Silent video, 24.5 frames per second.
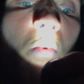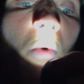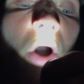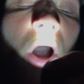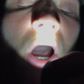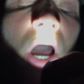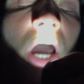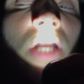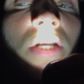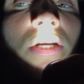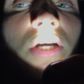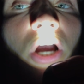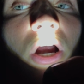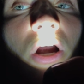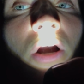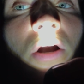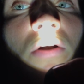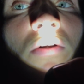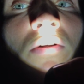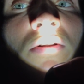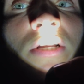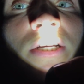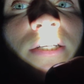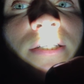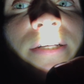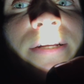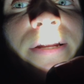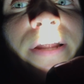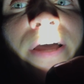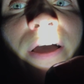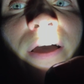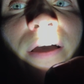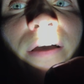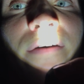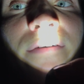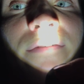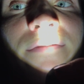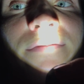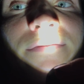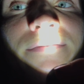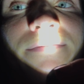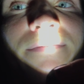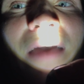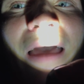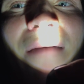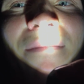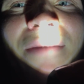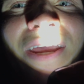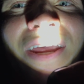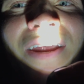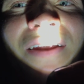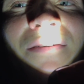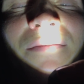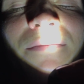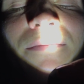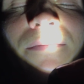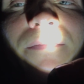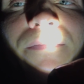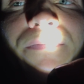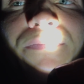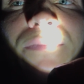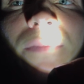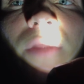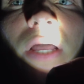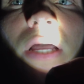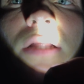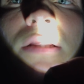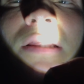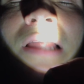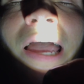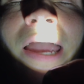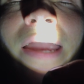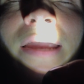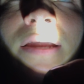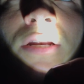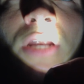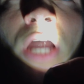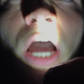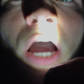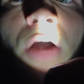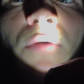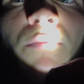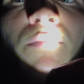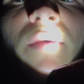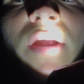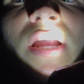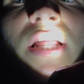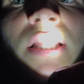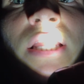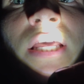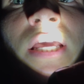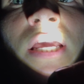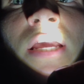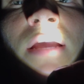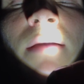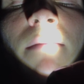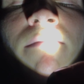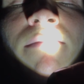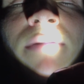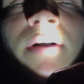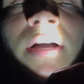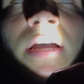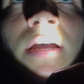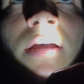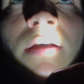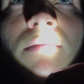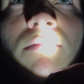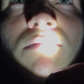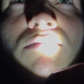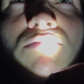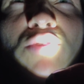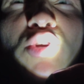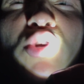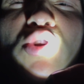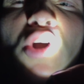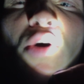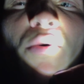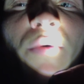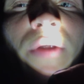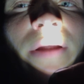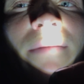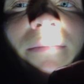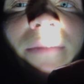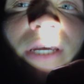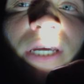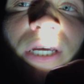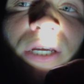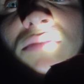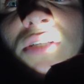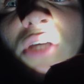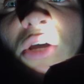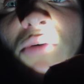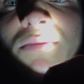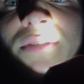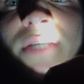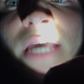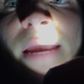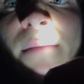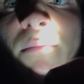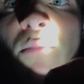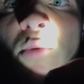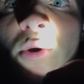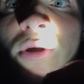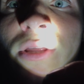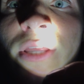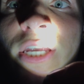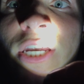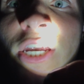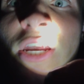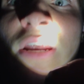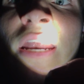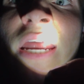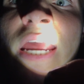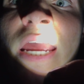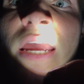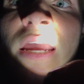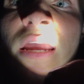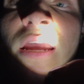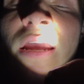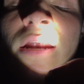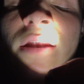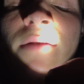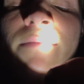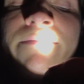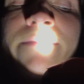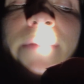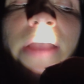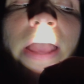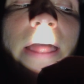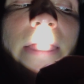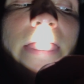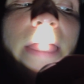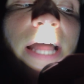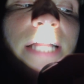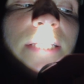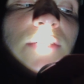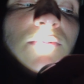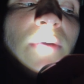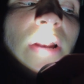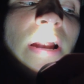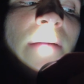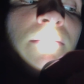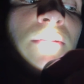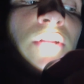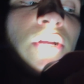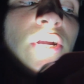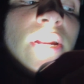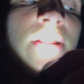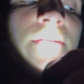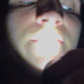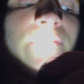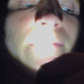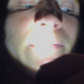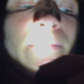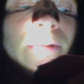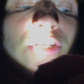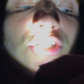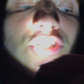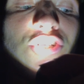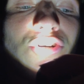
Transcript: One kernel is enough. I mean, like, not really, but you know what I mean. Don't take more than you need. That's what I'm learning from this